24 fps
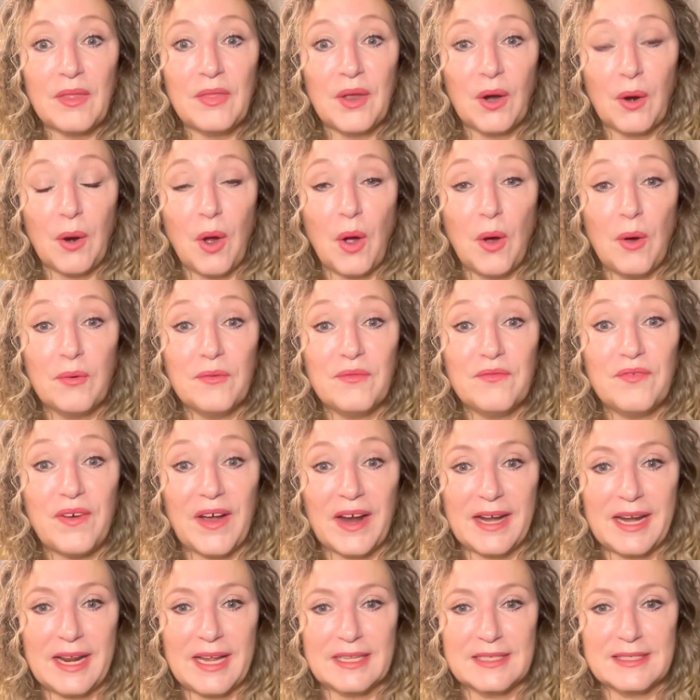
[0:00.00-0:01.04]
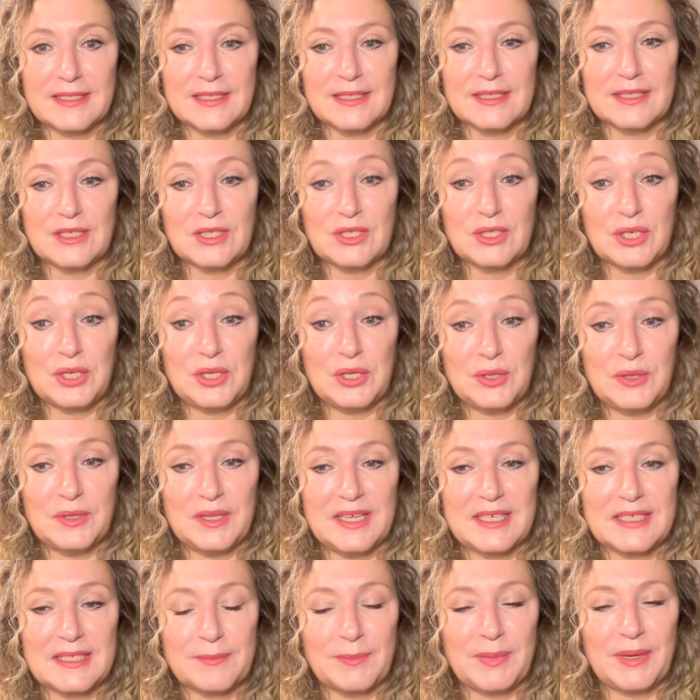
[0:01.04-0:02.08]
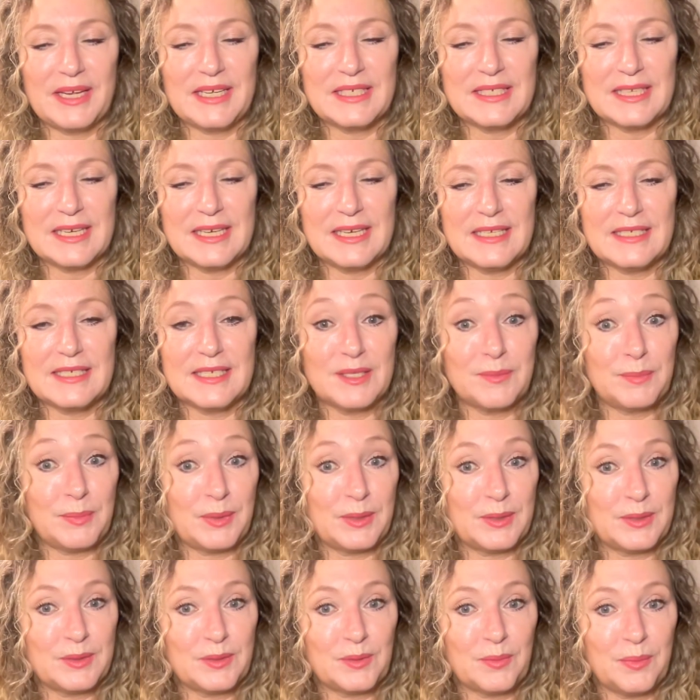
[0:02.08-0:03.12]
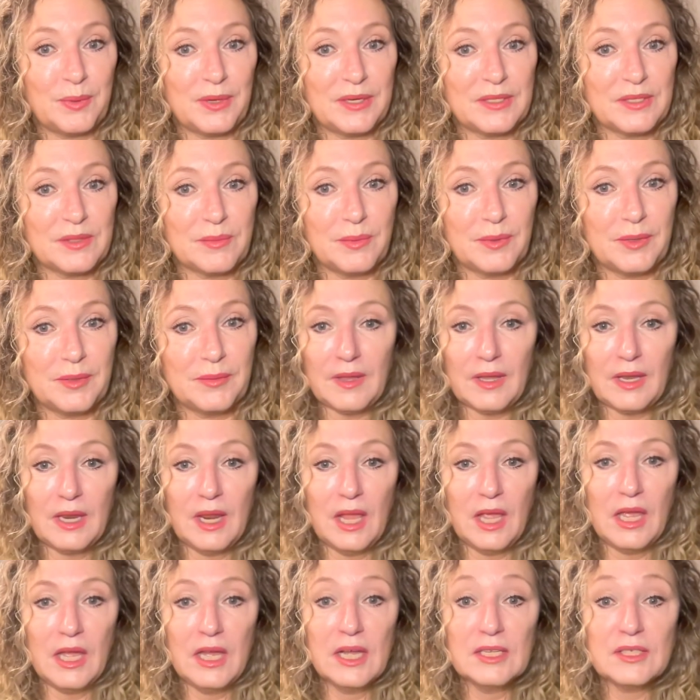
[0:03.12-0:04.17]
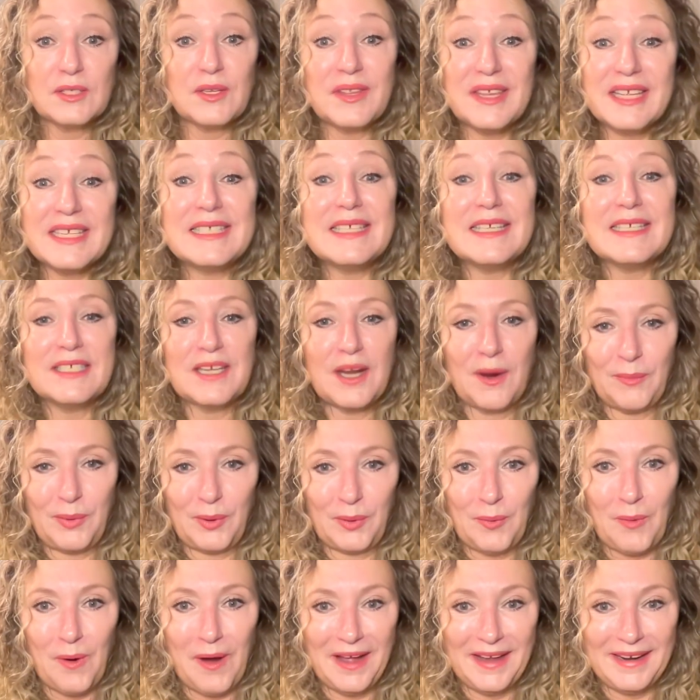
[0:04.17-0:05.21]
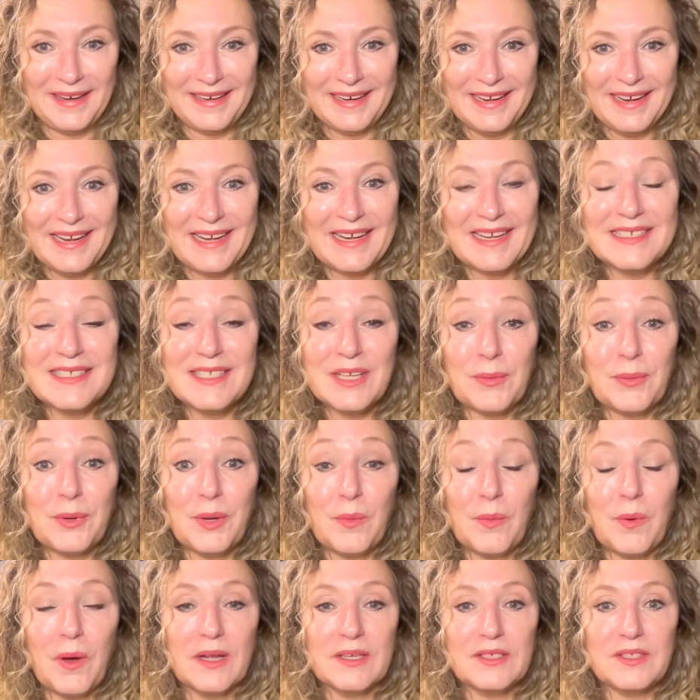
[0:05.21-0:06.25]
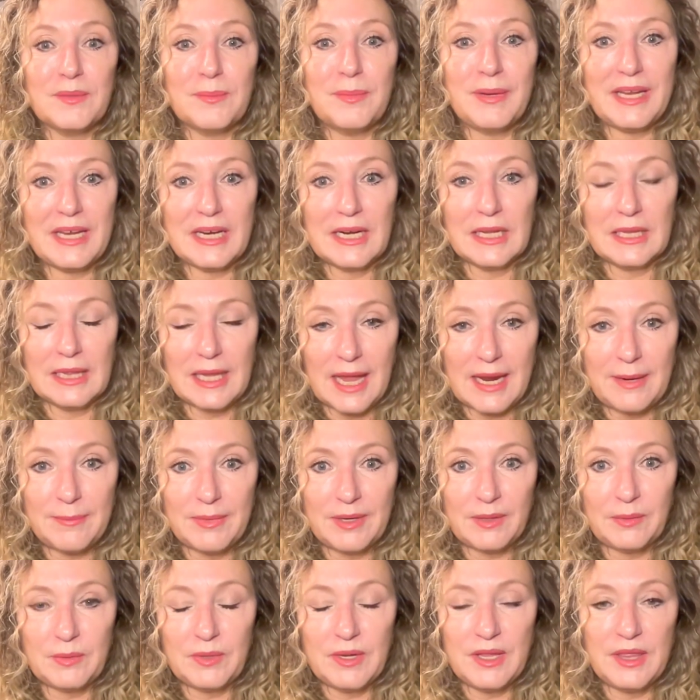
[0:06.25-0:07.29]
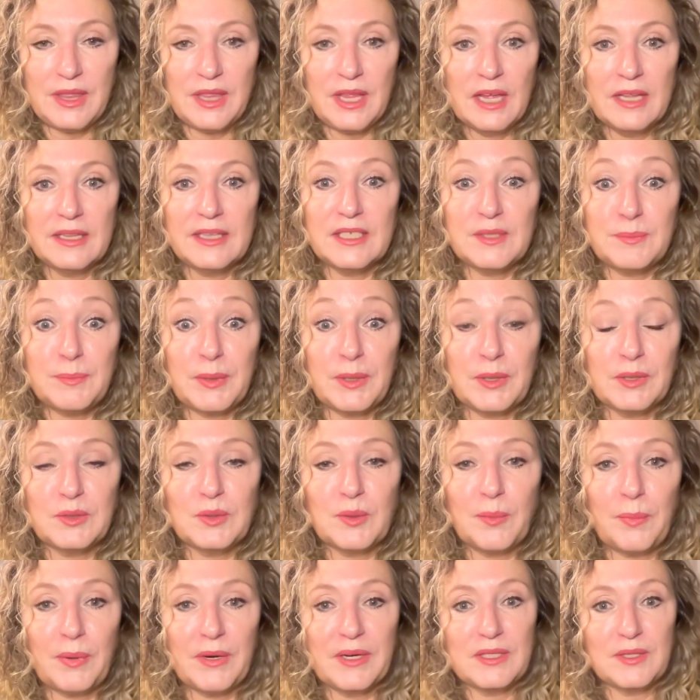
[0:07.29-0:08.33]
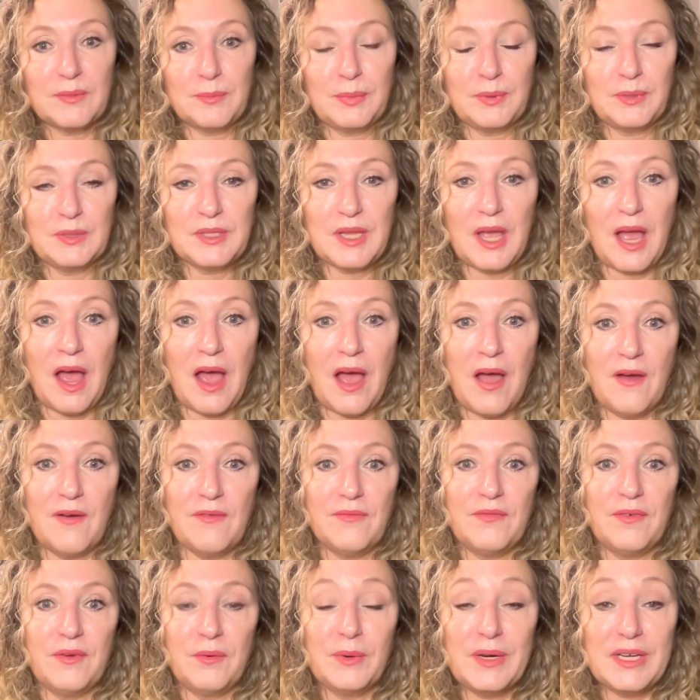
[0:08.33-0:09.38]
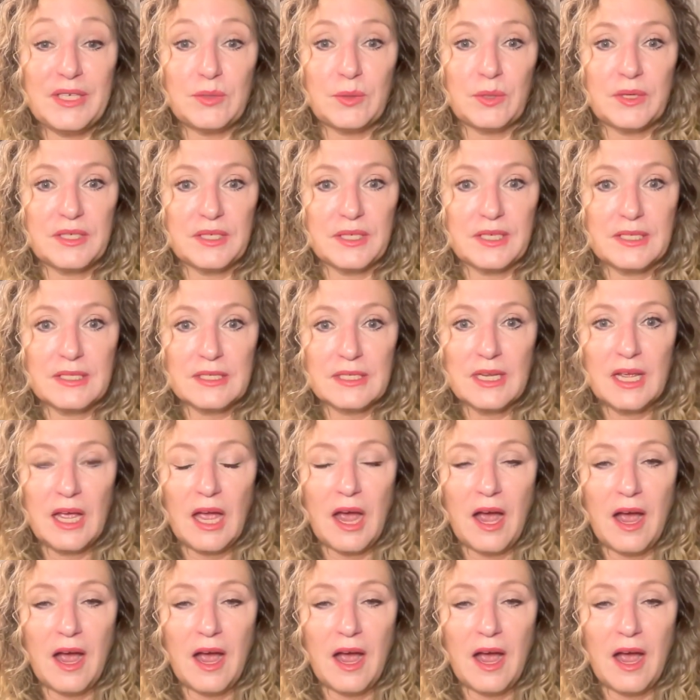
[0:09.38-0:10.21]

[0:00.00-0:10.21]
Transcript: their own finances to do this because it is a spiritual principle so this is number one is that we want to be in alignment with the spiritual principles of resources,